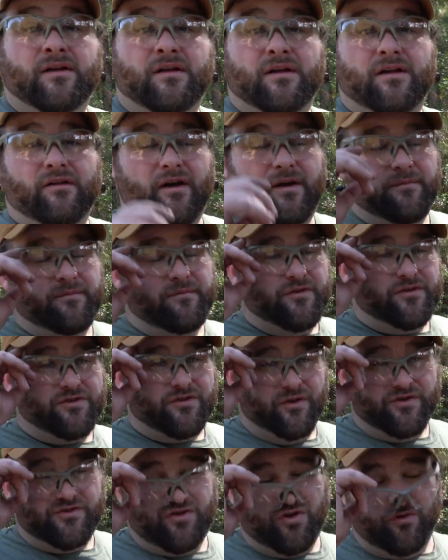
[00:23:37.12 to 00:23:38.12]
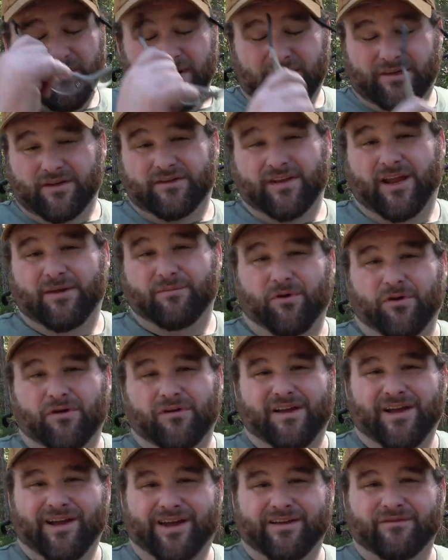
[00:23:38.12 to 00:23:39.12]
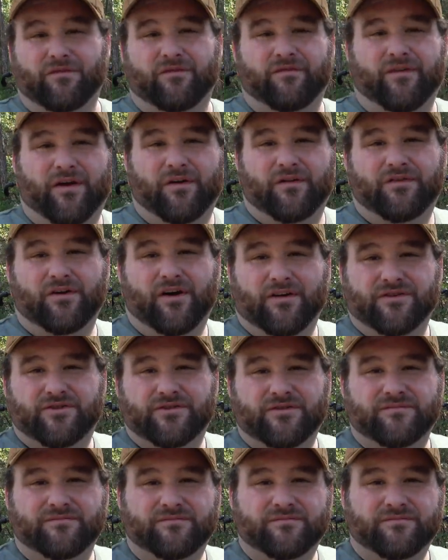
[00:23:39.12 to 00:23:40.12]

All right, so let's go back to the table, give your final thoughts.